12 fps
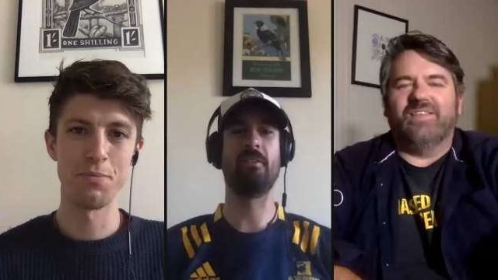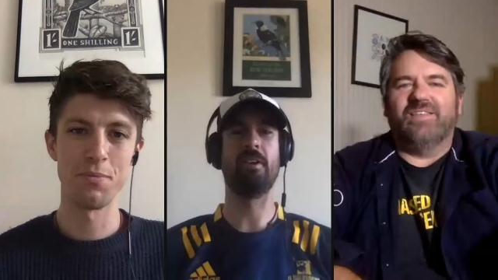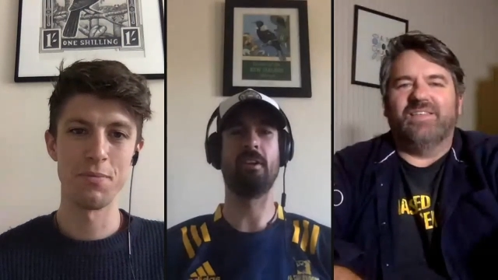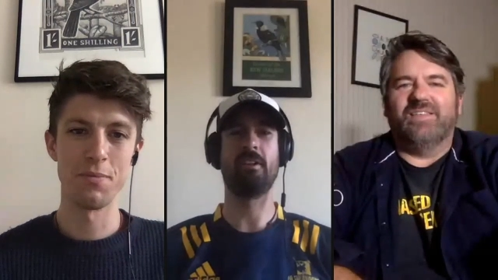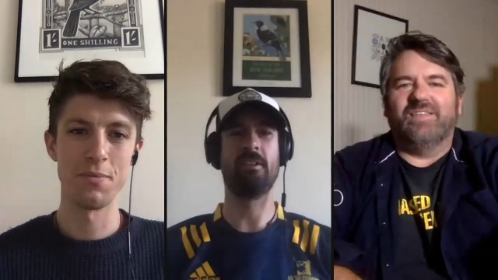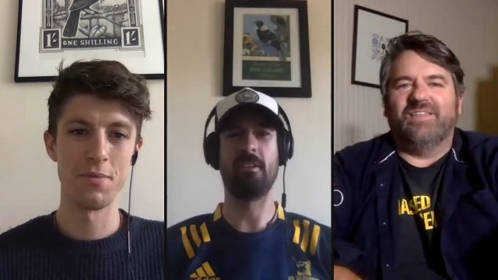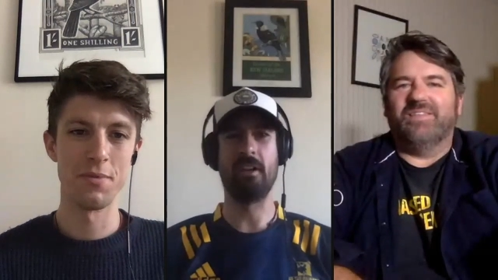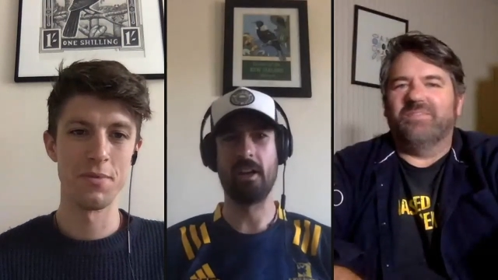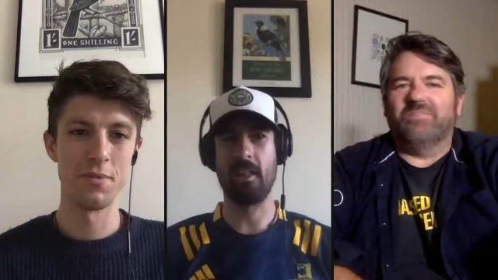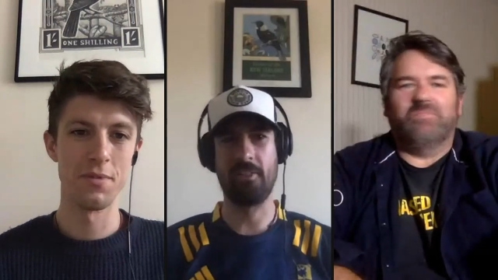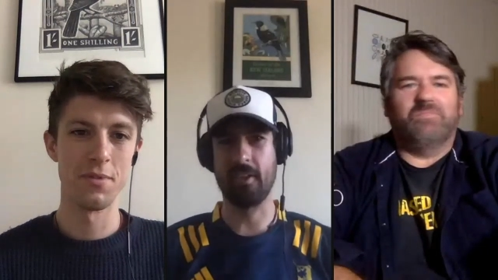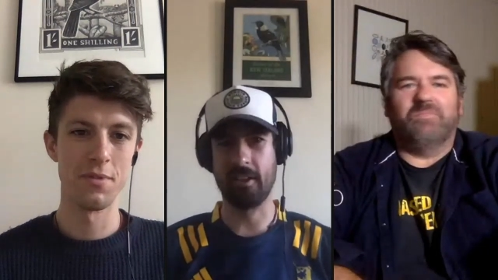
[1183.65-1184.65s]
Speaker 1: Yeah, I think
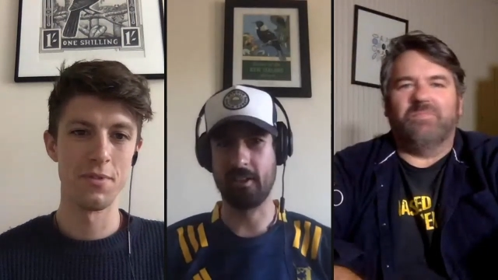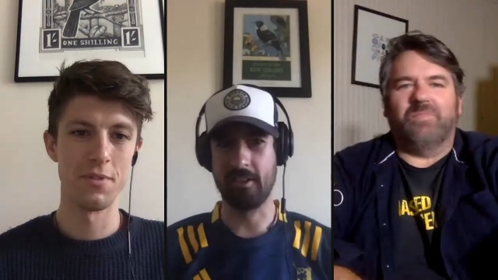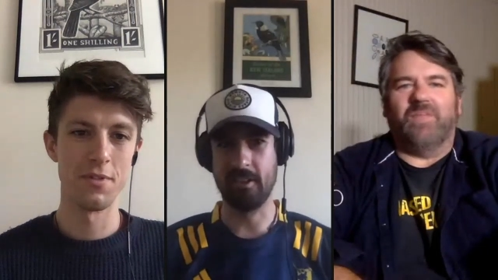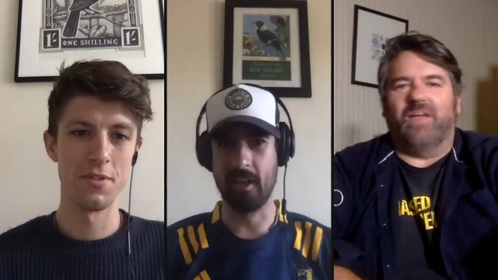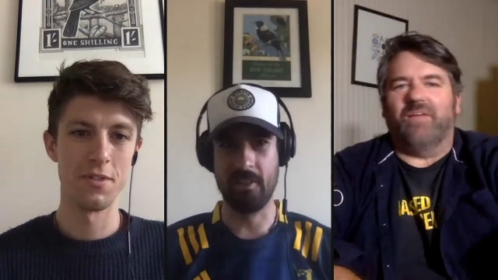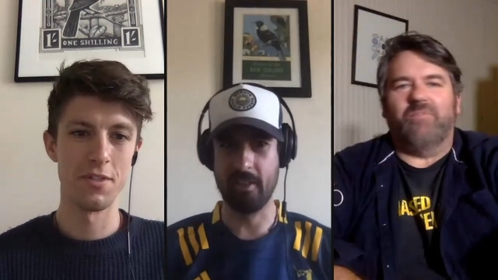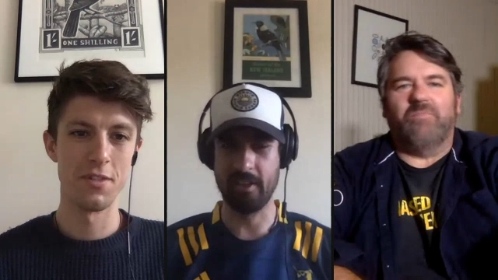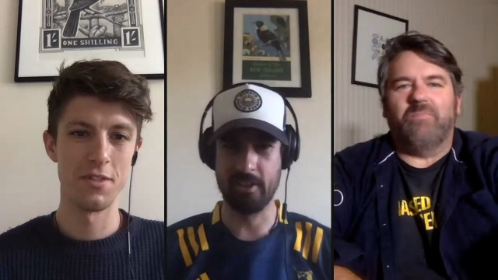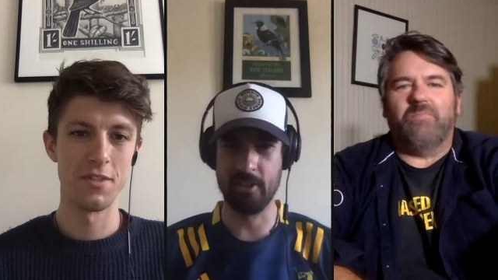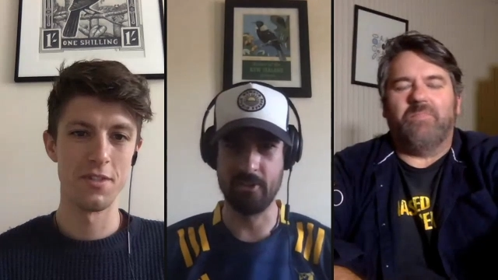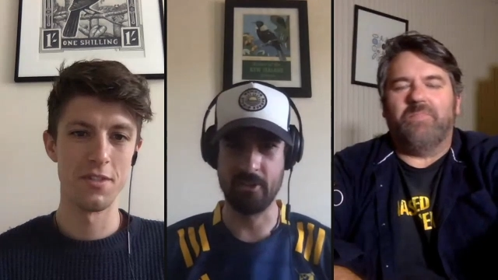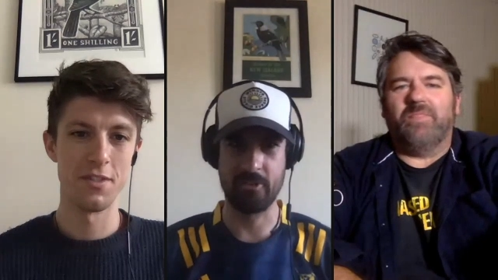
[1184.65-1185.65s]
I don't think no. I
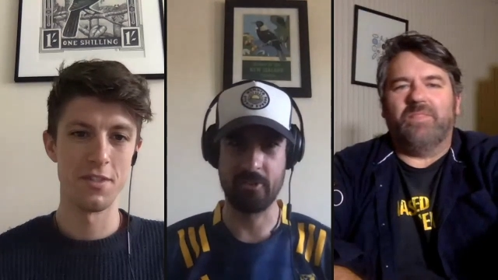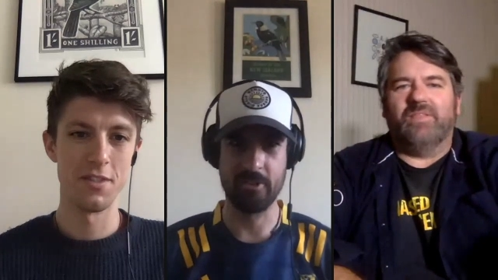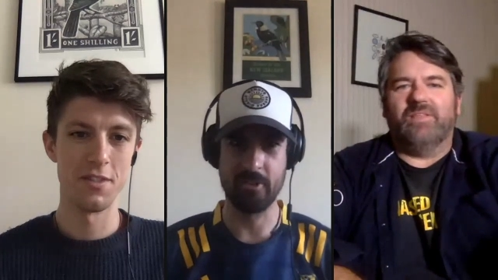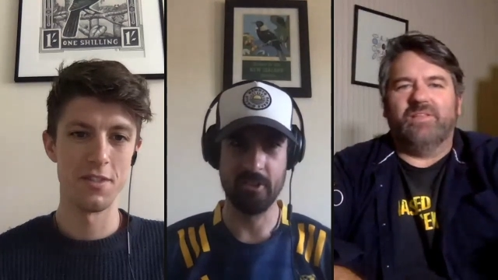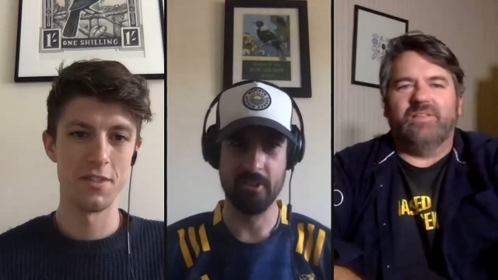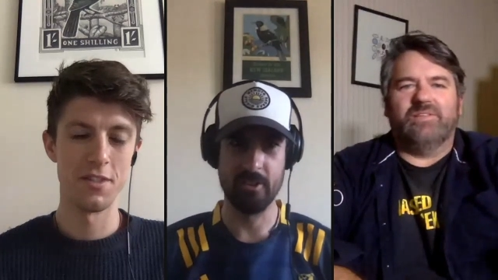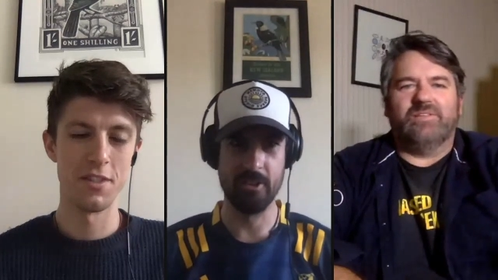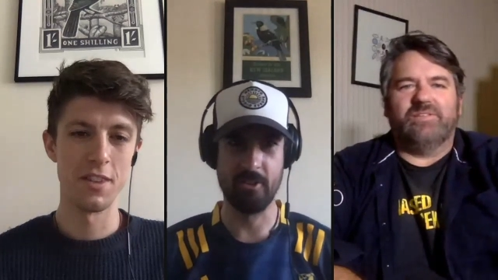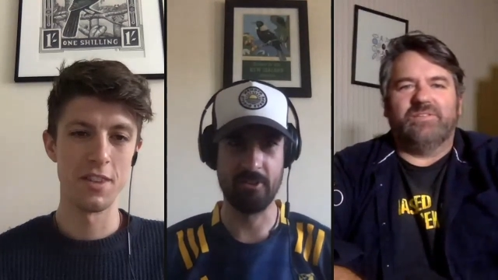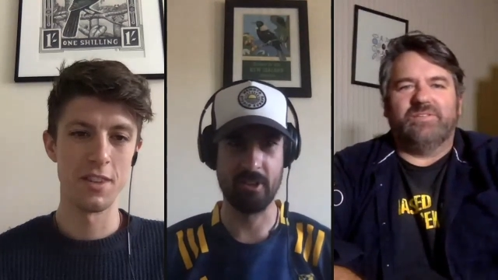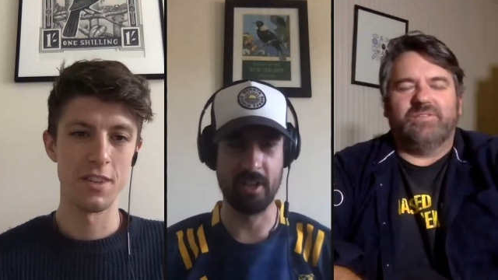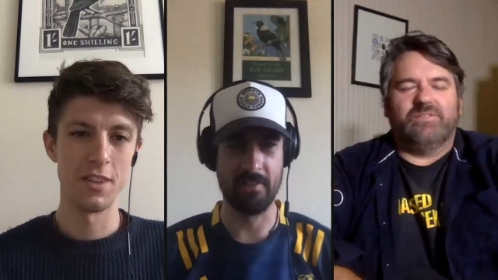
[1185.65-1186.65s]
think you just
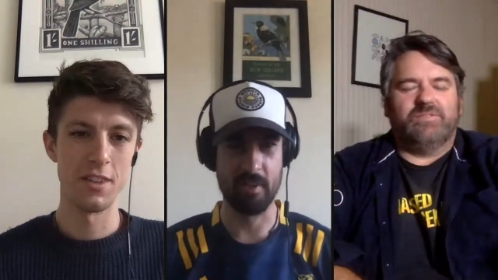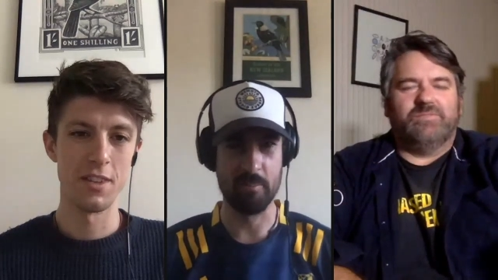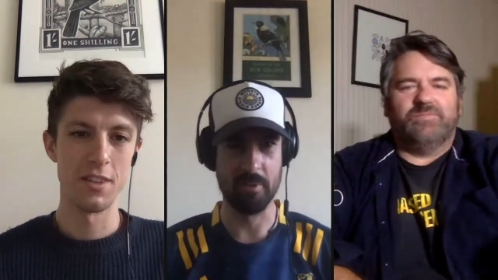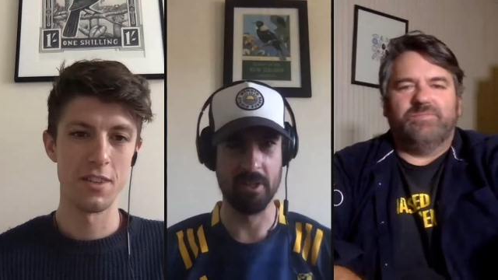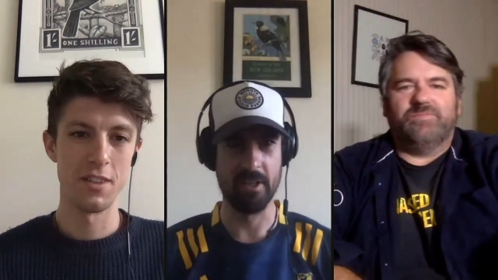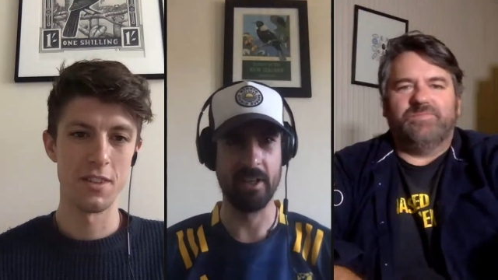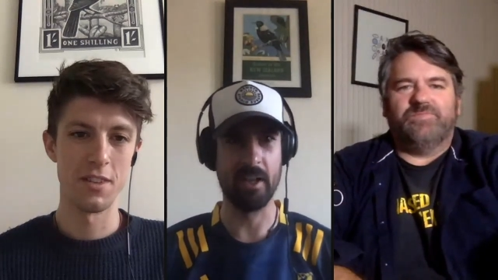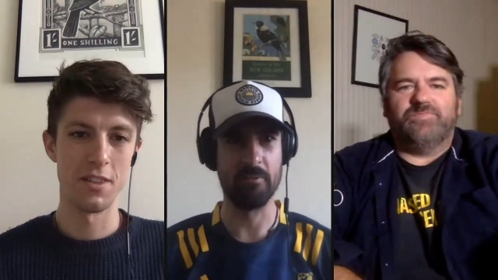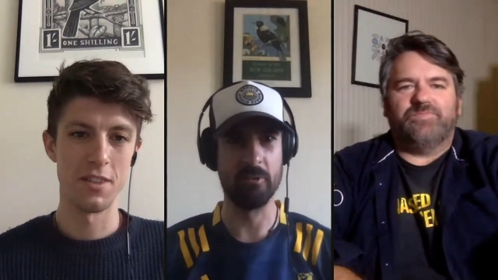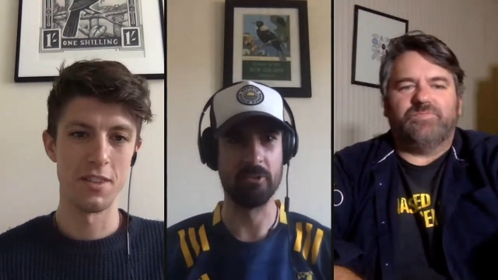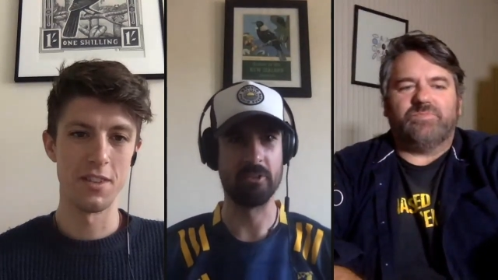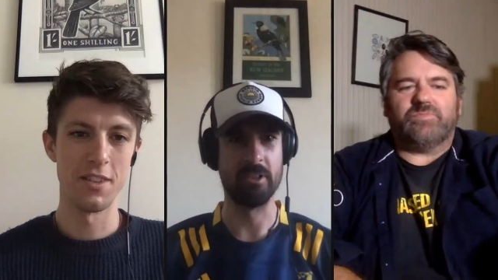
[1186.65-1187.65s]
you just didn't have the
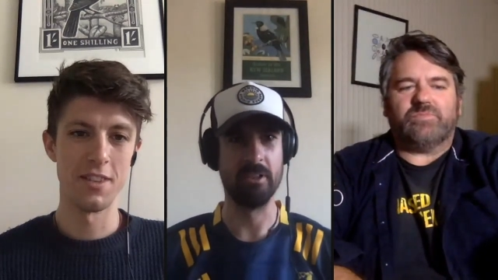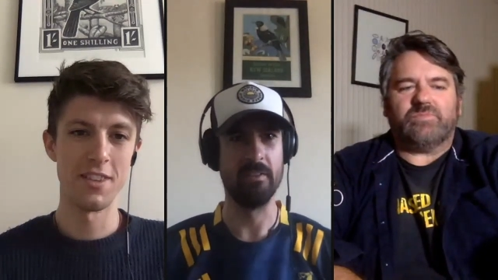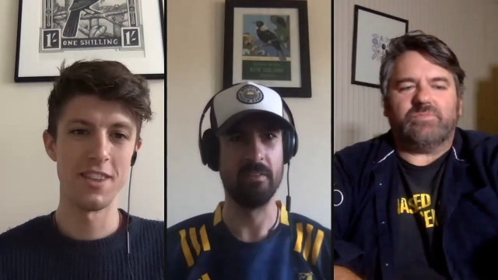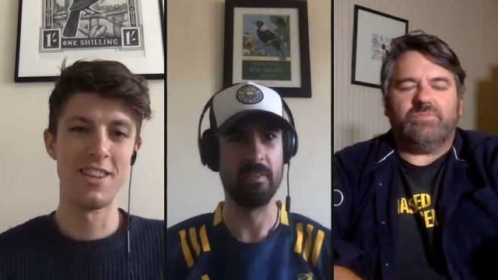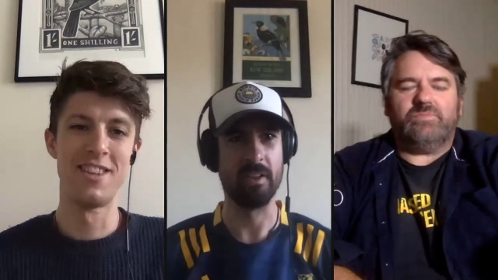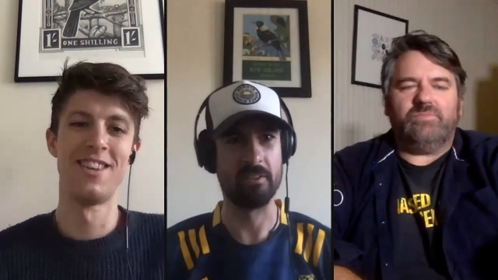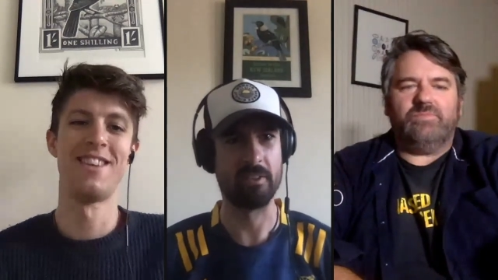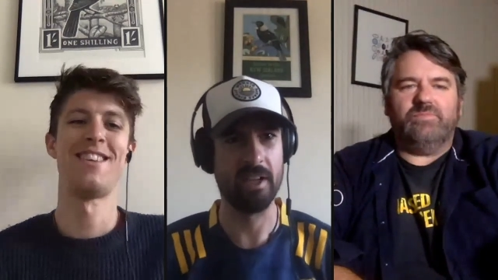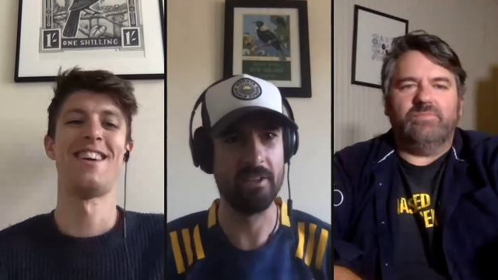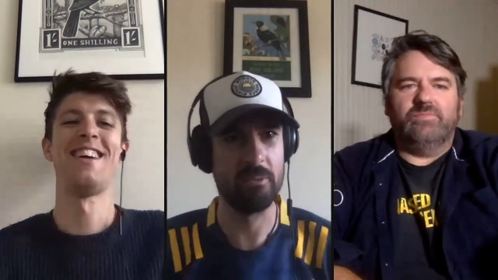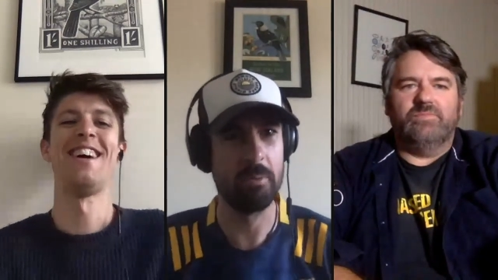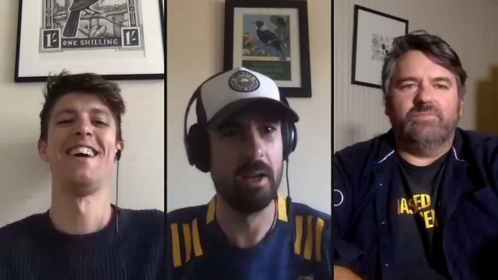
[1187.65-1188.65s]
ability, unfortunately, on that
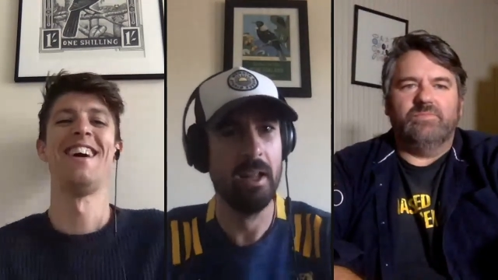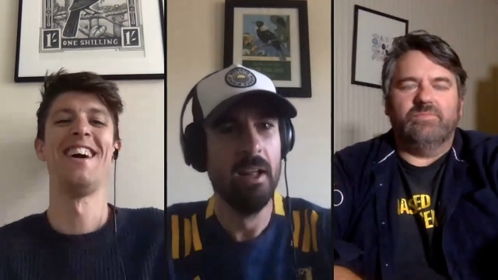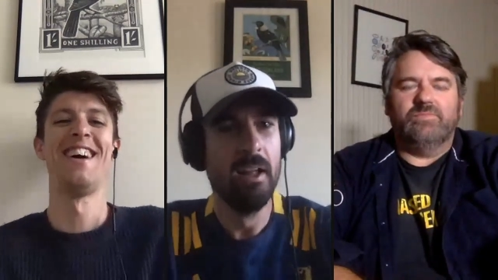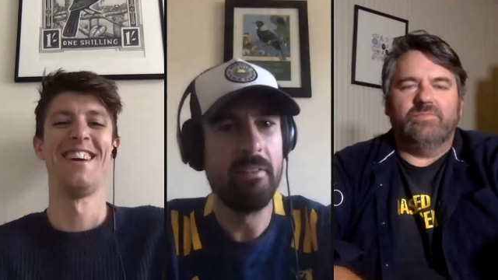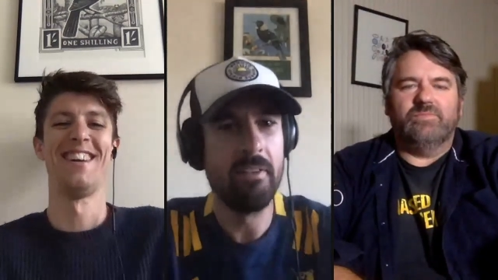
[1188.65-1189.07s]
stage. but